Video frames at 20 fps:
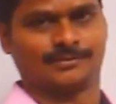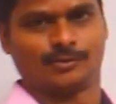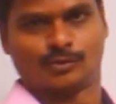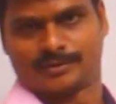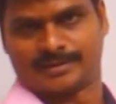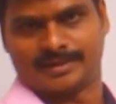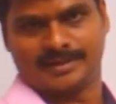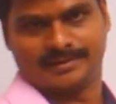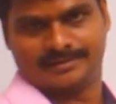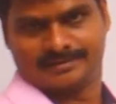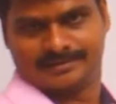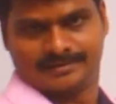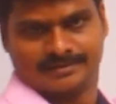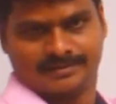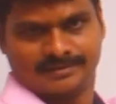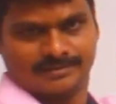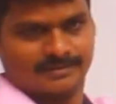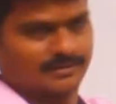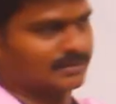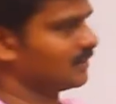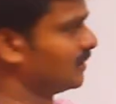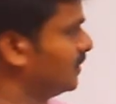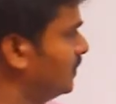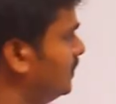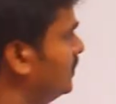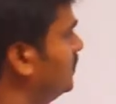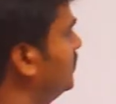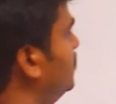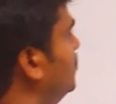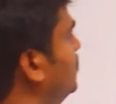Okay.
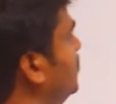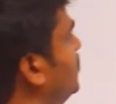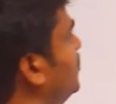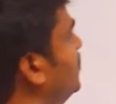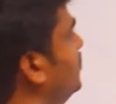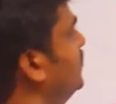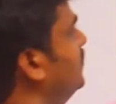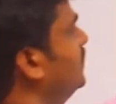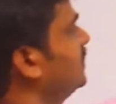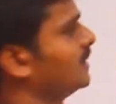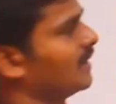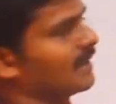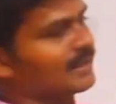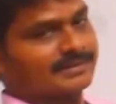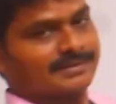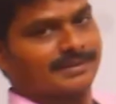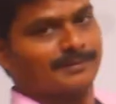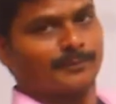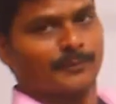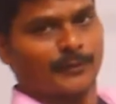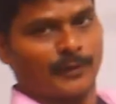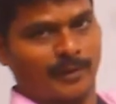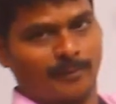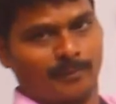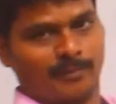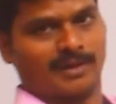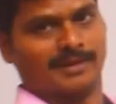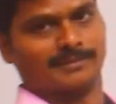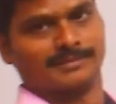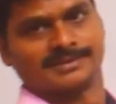So these are some
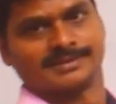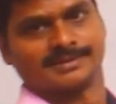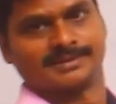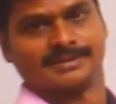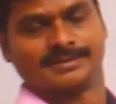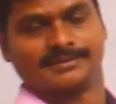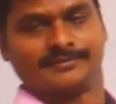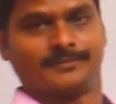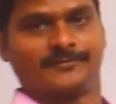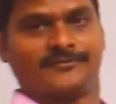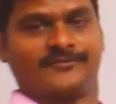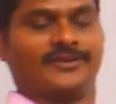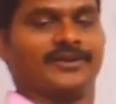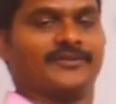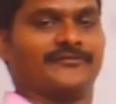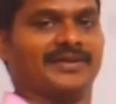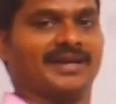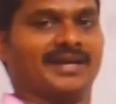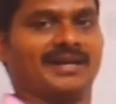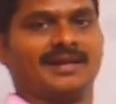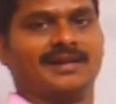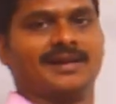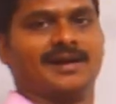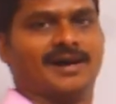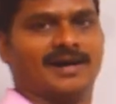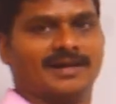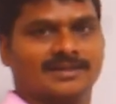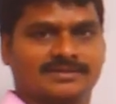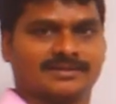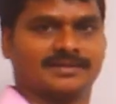problems frequently
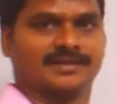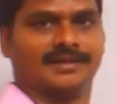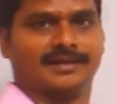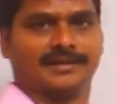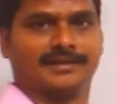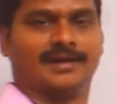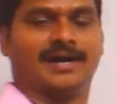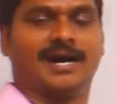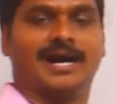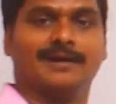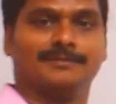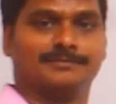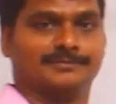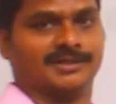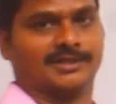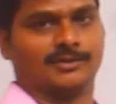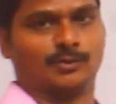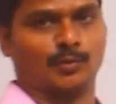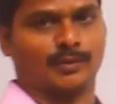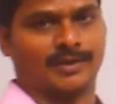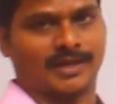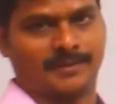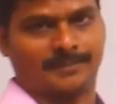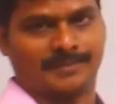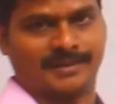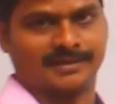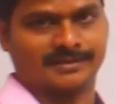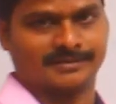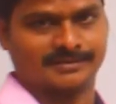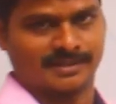asked in objective
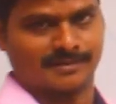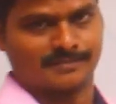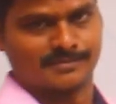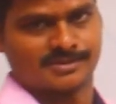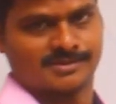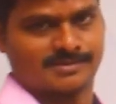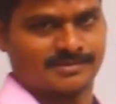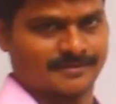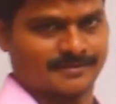type exams.